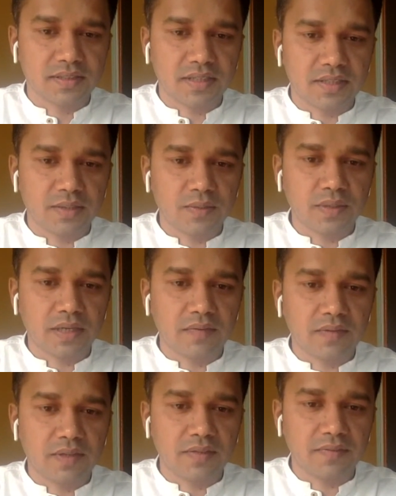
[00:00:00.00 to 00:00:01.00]
And you don't
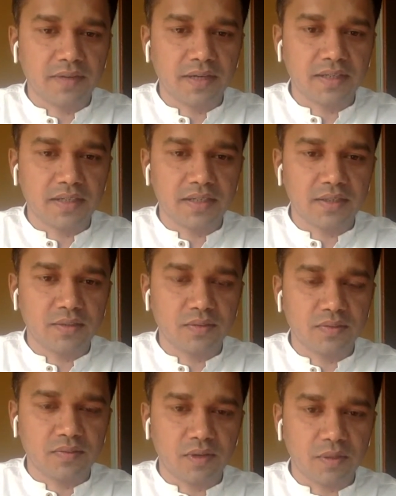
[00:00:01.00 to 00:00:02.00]
have to define it into
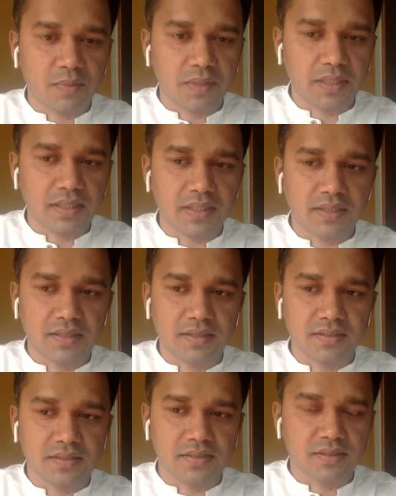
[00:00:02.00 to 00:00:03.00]
a formula that it
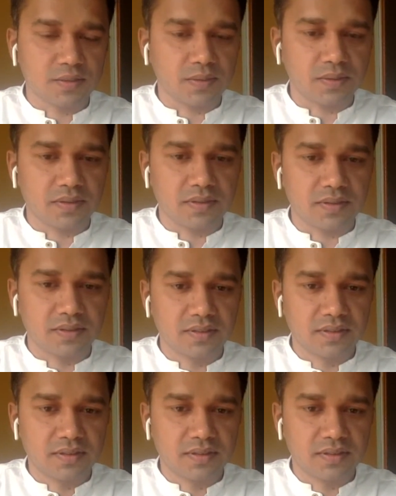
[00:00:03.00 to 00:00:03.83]
is a disorder.